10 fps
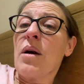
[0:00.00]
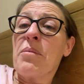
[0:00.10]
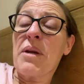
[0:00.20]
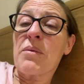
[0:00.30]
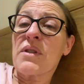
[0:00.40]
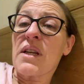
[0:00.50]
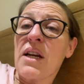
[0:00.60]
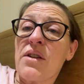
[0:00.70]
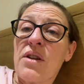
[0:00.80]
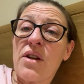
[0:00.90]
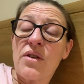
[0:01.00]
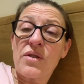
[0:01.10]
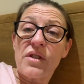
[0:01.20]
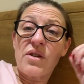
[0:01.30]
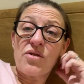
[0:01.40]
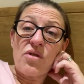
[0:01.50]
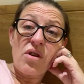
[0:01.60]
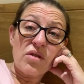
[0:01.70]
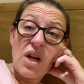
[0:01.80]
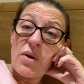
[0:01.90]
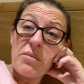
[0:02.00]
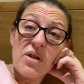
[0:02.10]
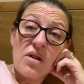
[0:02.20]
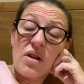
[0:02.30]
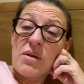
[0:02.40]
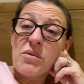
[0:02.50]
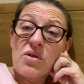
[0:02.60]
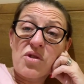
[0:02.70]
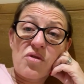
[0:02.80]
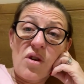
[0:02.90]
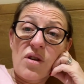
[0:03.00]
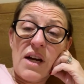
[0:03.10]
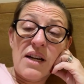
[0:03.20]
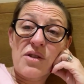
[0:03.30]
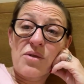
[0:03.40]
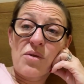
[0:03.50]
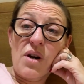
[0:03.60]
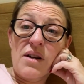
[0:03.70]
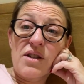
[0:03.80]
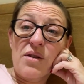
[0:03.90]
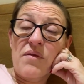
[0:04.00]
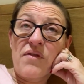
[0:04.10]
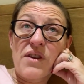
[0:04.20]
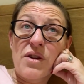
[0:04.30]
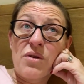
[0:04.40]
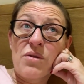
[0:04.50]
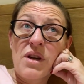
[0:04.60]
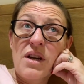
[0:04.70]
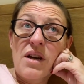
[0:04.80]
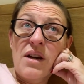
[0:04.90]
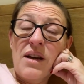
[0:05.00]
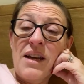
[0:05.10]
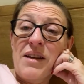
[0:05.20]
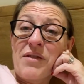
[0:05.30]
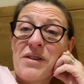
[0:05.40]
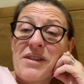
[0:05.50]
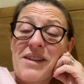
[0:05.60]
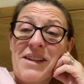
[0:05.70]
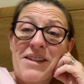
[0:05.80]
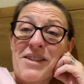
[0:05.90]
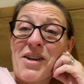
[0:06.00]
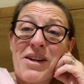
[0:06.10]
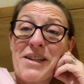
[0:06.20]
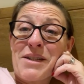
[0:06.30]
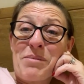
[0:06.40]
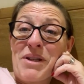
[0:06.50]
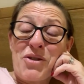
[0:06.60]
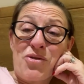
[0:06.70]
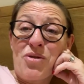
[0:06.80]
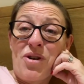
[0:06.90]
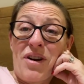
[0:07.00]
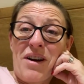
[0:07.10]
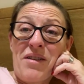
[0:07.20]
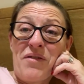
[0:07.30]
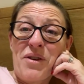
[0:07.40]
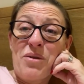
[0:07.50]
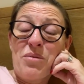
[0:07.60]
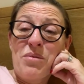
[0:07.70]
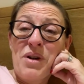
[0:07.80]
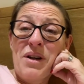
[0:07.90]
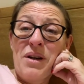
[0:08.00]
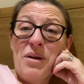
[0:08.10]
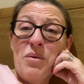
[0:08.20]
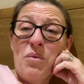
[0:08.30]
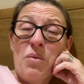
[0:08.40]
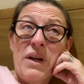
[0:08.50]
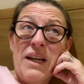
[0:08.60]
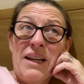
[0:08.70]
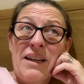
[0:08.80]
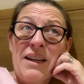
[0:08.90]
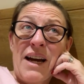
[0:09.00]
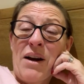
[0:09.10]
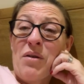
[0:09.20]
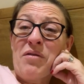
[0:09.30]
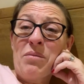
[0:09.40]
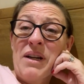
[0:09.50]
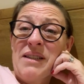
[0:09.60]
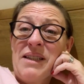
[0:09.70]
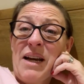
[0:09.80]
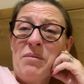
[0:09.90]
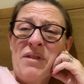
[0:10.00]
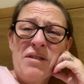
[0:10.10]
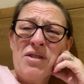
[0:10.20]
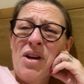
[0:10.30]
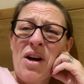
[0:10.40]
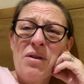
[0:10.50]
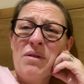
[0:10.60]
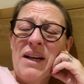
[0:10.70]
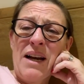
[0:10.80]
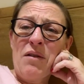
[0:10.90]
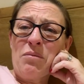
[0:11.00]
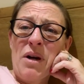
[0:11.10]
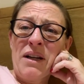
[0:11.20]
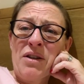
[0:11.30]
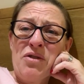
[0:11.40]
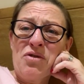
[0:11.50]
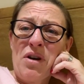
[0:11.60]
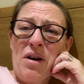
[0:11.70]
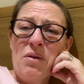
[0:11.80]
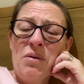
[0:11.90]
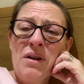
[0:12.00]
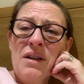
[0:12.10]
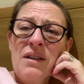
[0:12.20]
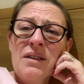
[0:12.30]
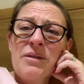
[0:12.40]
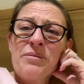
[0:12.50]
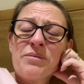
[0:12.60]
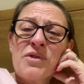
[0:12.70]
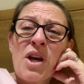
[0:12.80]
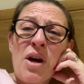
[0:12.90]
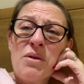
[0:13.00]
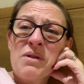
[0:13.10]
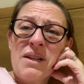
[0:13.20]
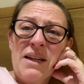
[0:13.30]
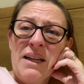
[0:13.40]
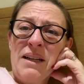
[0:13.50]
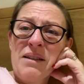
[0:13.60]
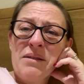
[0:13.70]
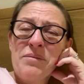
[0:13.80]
People saying, you know, you're so strong. No, I'm not strong at all. I don't feel even in the tiniest bit strong. I feel weak, out of my depth, and totally out of my control. Totally.